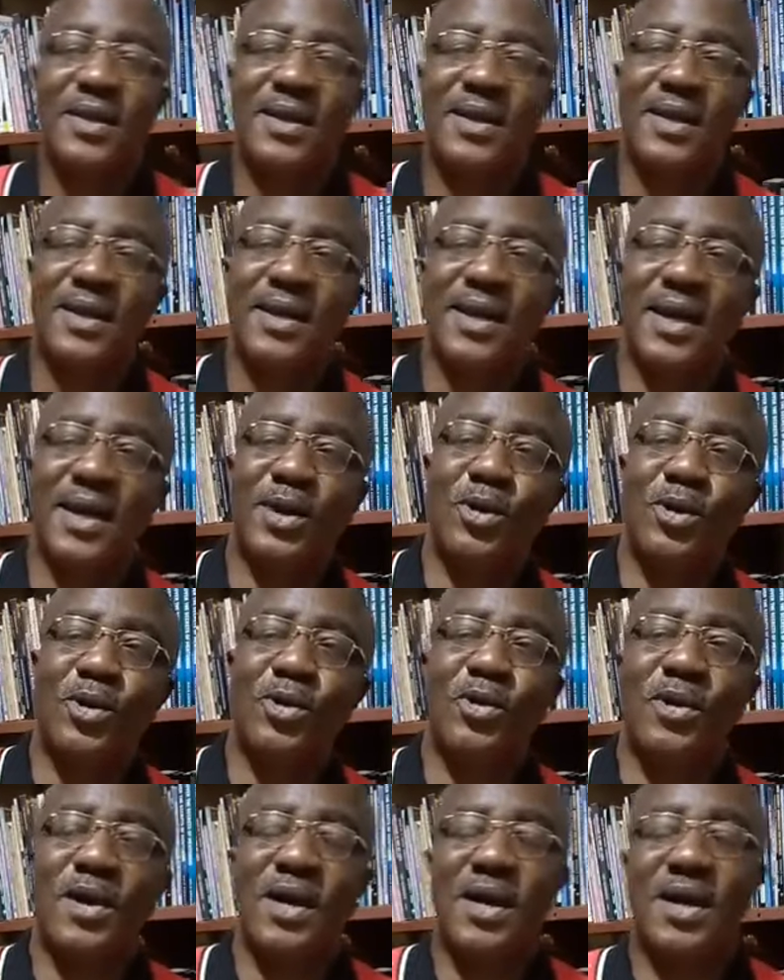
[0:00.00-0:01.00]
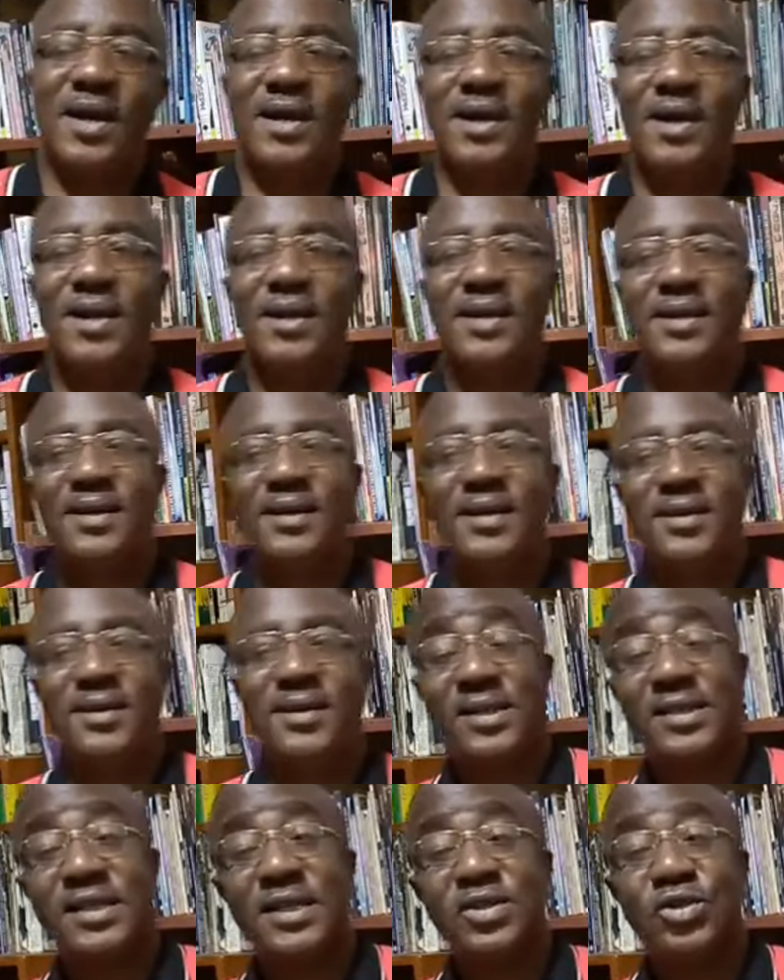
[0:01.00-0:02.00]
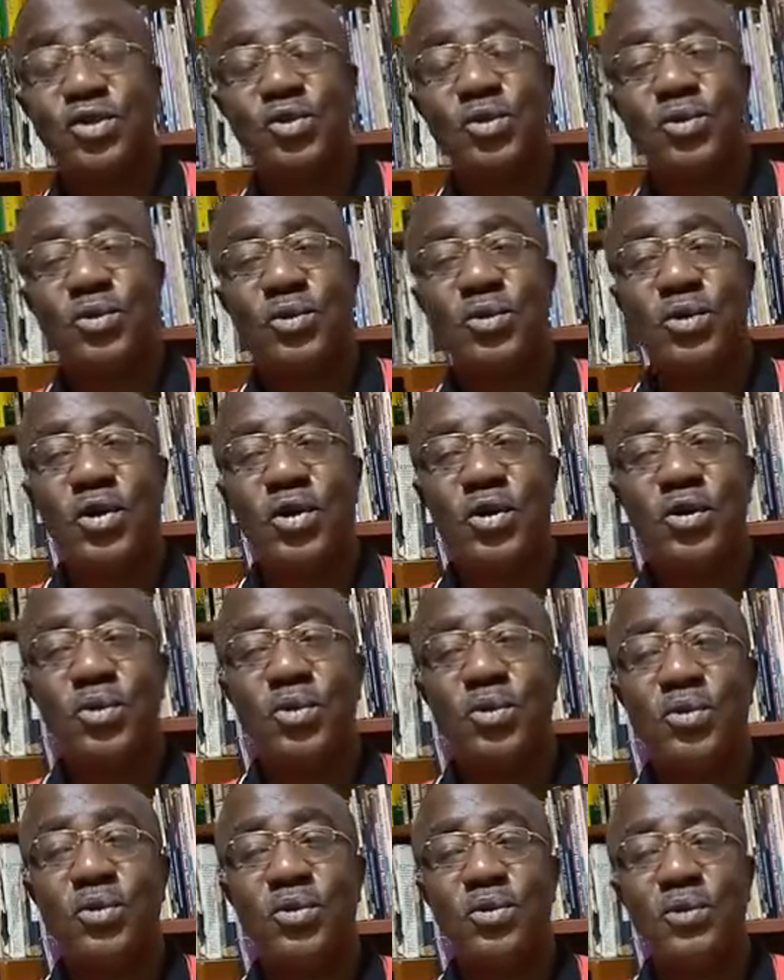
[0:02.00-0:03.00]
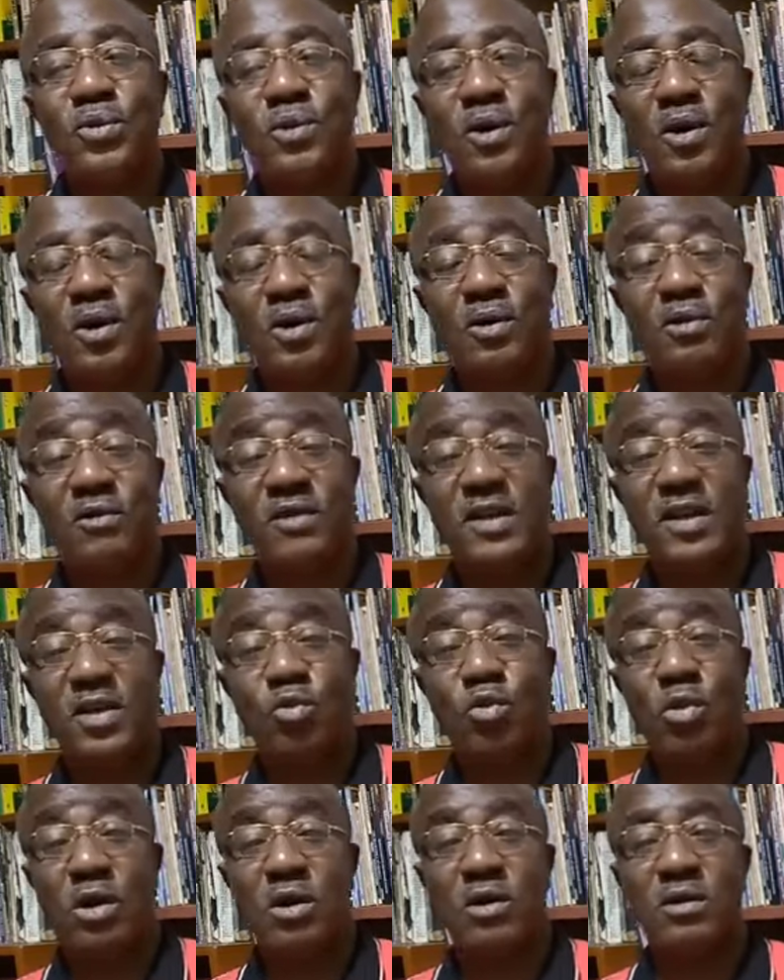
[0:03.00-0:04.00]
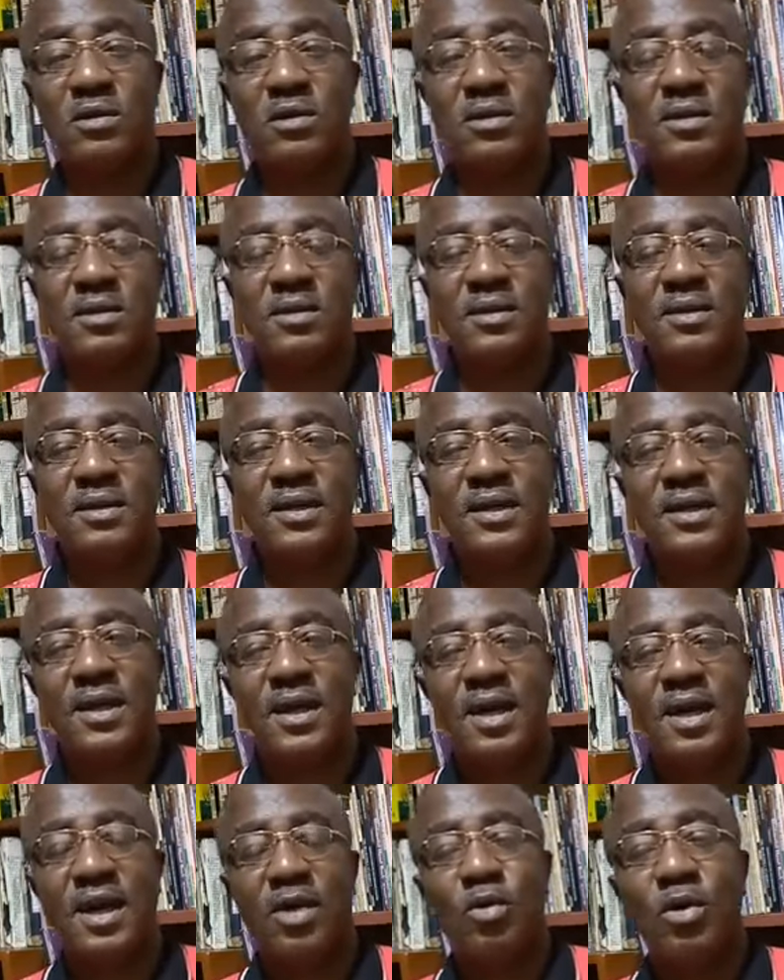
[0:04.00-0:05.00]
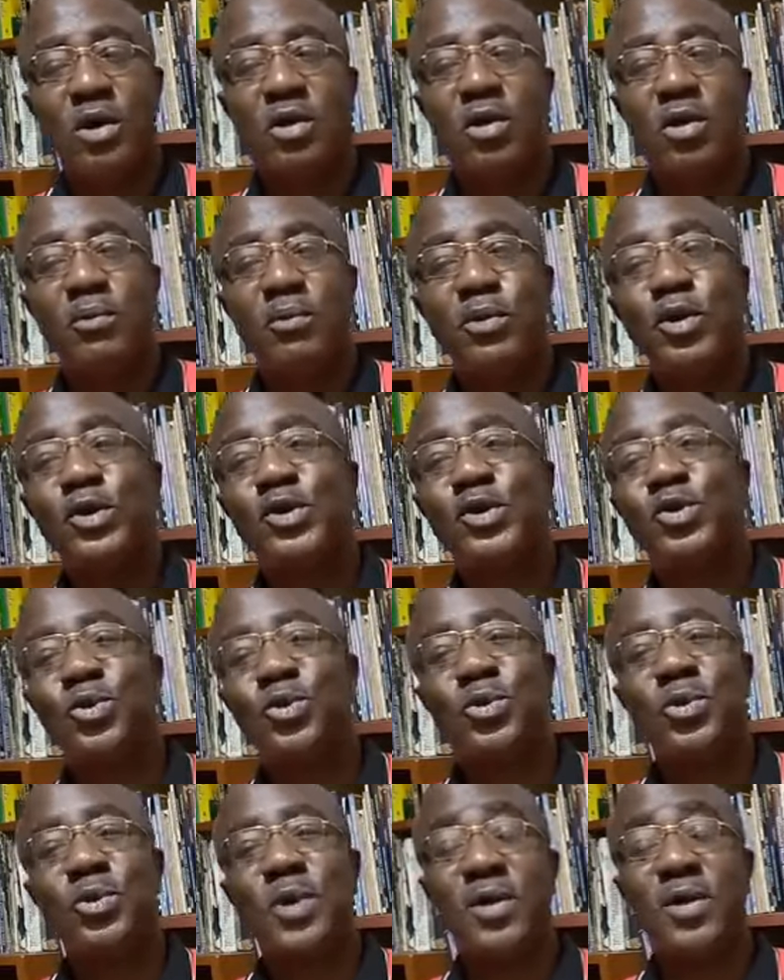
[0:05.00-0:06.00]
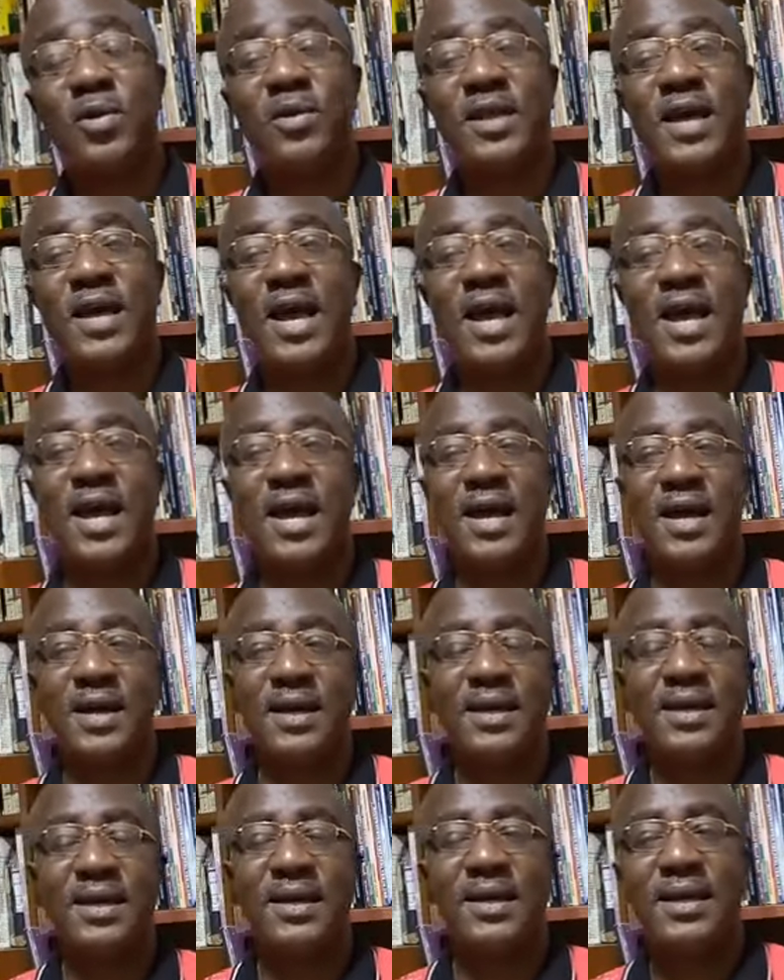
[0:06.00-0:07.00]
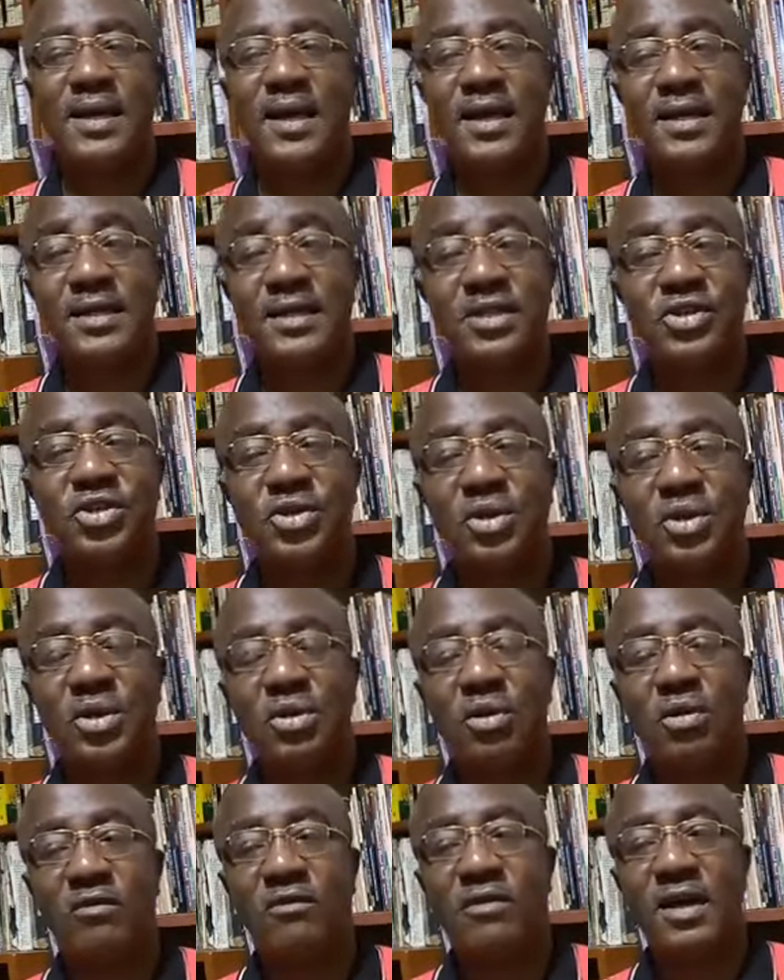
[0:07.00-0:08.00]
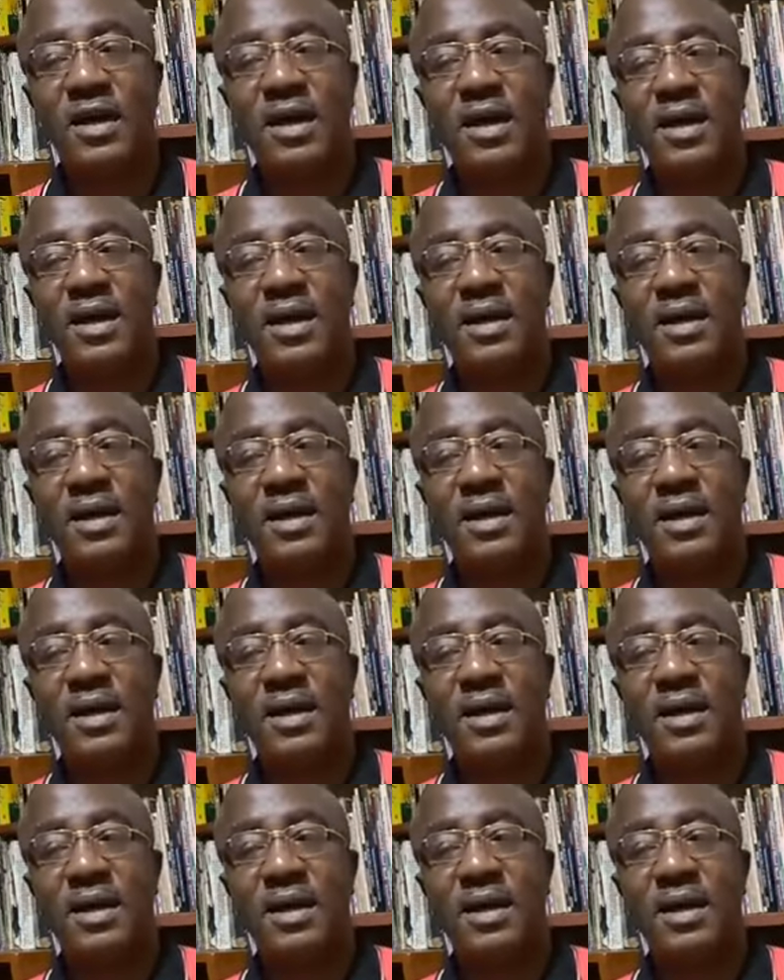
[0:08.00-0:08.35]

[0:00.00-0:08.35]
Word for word: Hello, uh, greetings to you all over the world. I welcome you to another edition of uh,